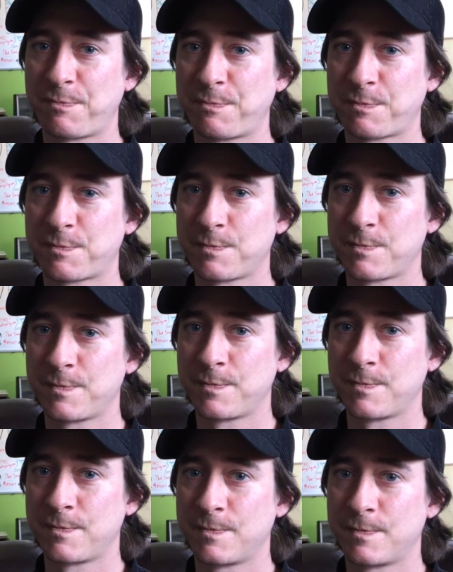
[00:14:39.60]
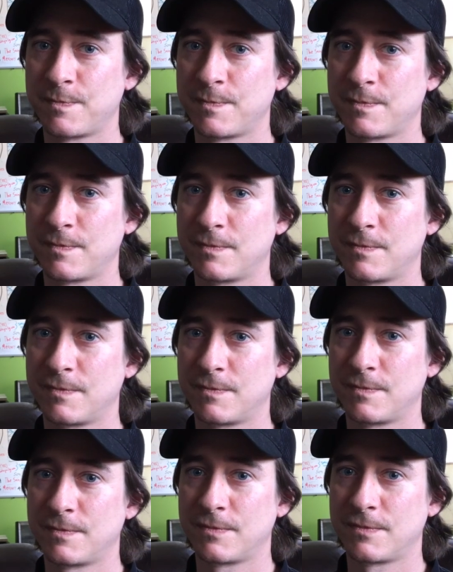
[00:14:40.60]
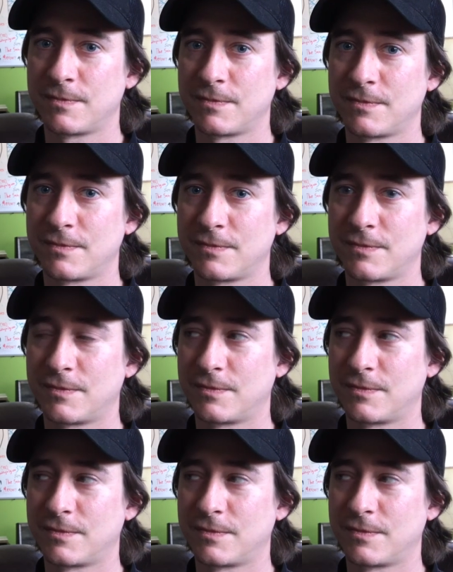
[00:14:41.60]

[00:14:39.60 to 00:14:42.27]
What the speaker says: Nobody speaks.